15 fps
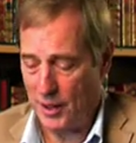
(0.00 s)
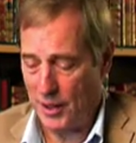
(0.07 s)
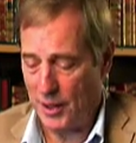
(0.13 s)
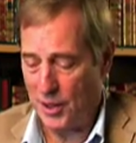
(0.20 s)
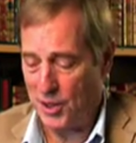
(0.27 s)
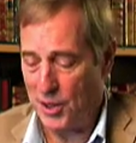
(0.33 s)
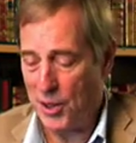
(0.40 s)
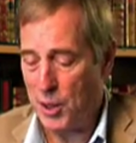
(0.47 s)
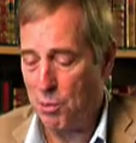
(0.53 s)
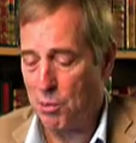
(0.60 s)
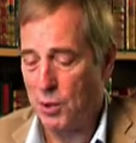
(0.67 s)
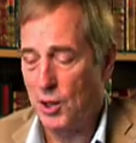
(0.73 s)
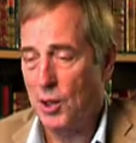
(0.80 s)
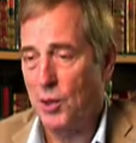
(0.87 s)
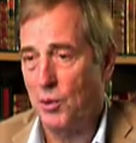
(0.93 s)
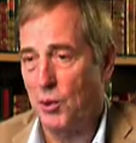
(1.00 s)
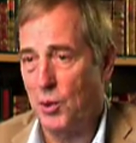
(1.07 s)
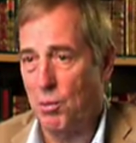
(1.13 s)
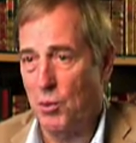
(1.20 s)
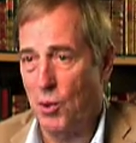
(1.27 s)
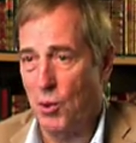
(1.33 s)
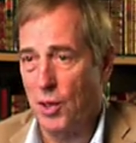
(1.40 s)
in deep
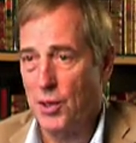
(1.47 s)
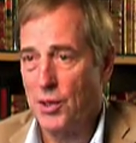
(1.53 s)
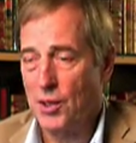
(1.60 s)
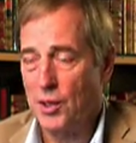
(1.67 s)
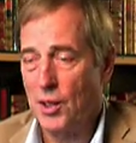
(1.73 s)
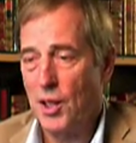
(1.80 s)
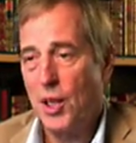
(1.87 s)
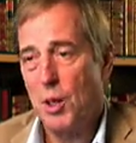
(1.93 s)
remorse.